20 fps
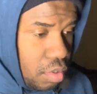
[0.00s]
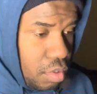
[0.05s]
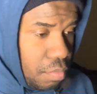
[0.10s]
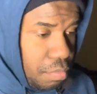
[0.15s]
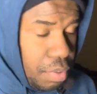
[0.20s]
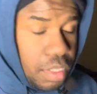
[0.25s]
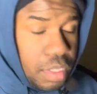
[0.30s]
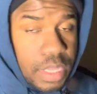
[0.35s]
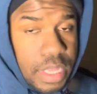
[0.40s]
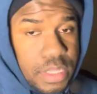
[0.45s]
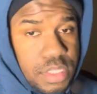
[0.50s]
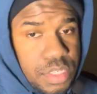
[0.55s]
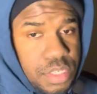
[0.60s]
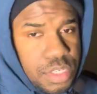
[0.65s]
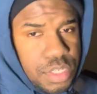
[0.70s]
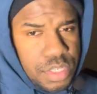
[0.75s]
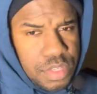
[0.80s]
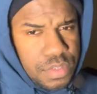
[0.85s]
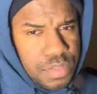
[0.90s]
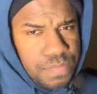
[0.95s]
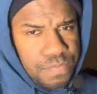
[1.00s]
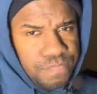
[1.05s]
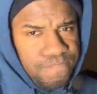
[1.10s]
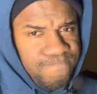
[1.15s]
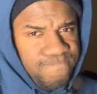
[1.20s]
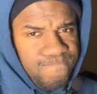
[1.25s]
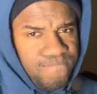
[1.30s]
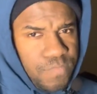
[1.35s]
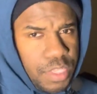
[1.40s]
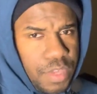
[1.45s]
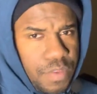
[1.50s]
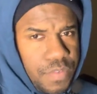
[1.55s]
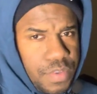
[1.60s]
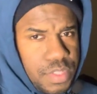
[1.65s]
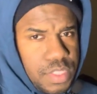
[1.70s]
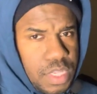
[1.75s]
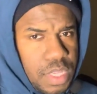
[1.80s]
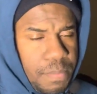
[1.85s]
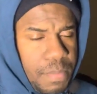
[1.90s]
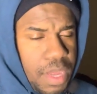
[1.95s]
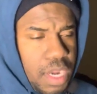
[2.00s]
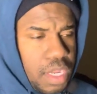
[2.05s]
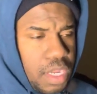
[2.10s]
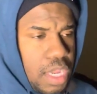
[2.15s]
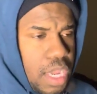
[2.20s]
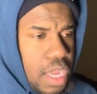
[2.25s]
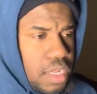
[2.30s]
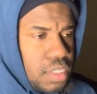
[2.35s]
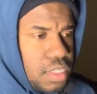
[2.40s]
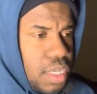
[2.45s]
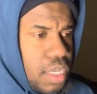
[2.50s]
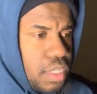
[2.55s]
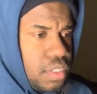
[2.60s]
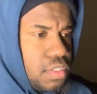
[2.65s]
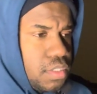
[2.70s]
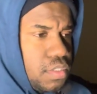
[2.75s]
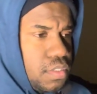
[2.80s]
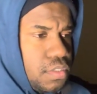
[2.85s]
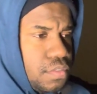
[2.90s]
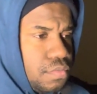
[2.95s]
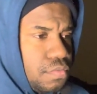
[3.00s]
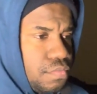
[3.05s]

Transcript: But let's just give it some out of context.